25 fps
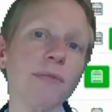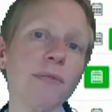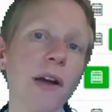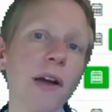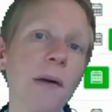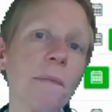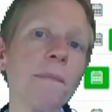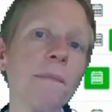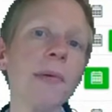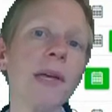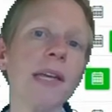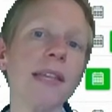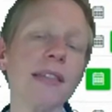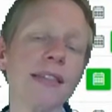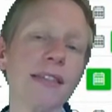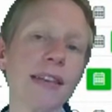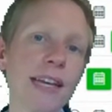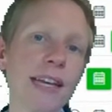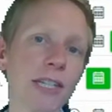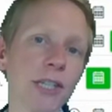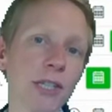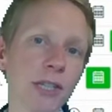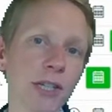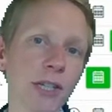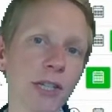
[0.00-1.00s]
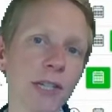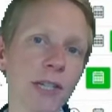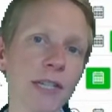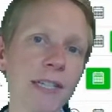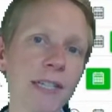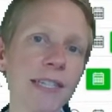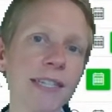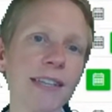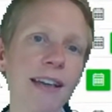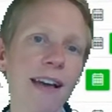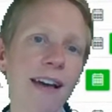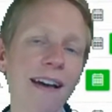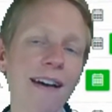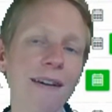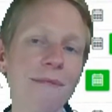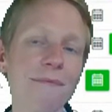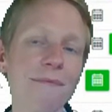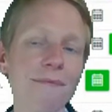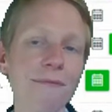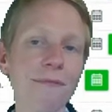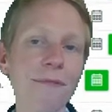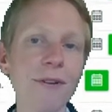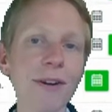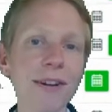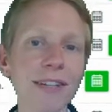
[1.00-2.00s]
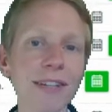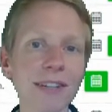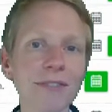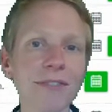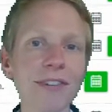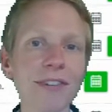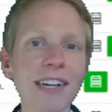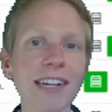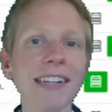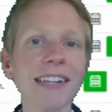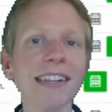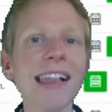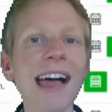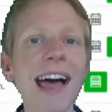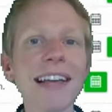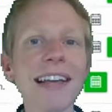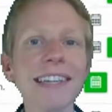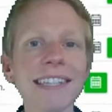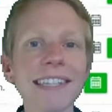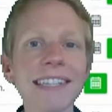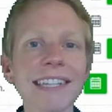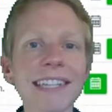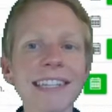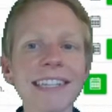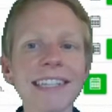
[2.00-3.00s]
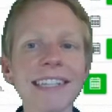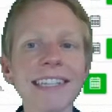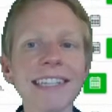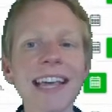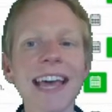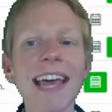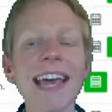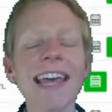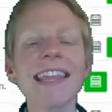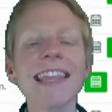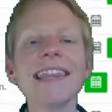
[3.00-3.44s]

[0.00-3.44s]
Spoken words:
from teachers for different classes.